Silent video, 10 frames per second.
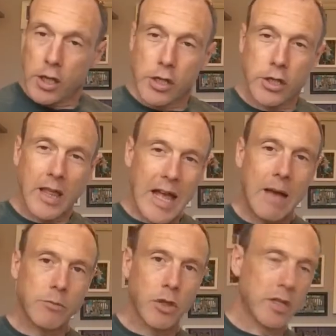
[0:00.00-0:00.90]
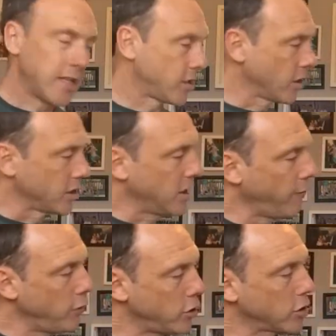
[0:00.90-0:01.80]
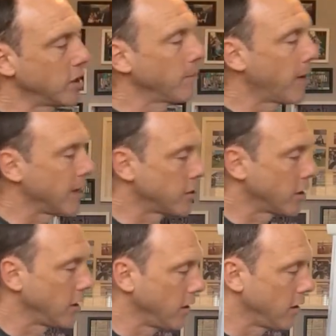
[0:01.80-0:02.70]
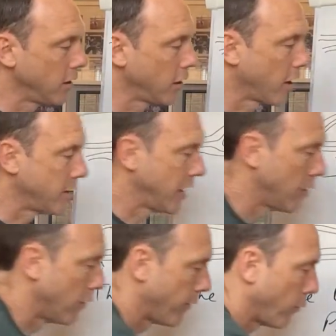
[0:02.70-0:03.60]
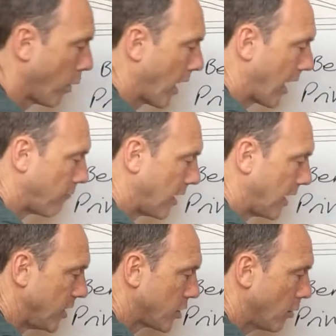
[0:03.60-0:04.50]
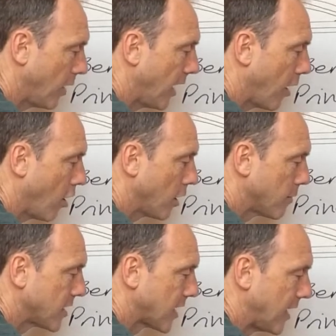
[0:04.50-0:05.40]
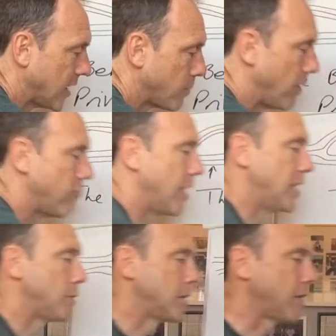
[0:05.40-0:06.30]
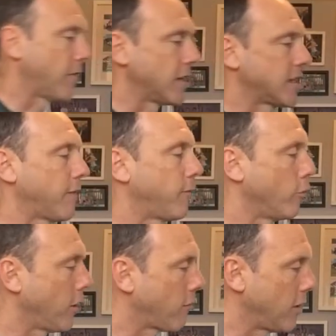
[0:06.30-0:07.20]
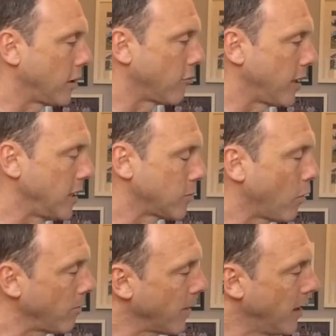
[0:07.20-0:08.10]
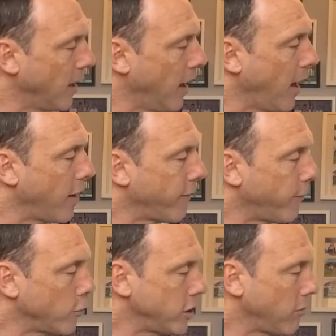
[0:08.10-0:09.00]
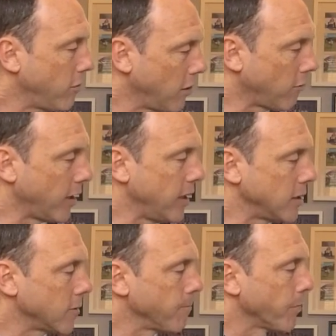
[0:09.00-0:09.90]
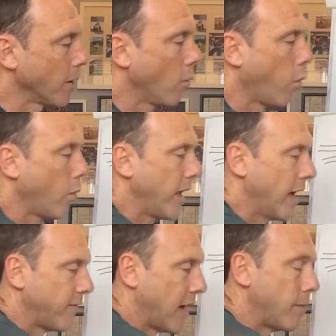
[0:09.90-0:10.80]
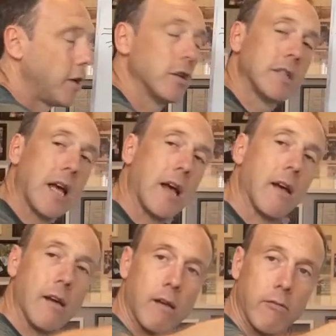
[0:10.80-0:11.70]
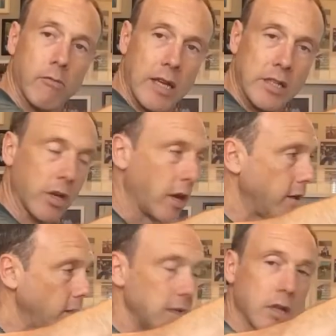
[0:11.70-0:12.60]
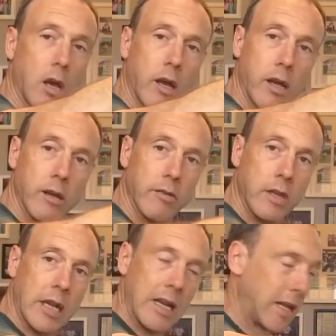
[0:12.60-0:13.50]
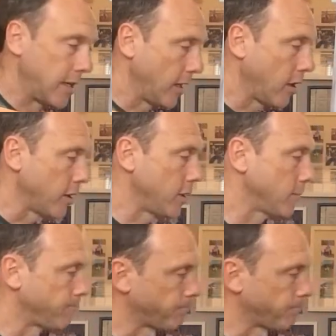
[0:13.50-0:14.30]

So that happens on a discus, and if we just think back to the idea of our release, so an argument's saying, let's be really specific and say 43 degrees. Well, at 43 degrees, what we have now, because our release height is higher than our landing height,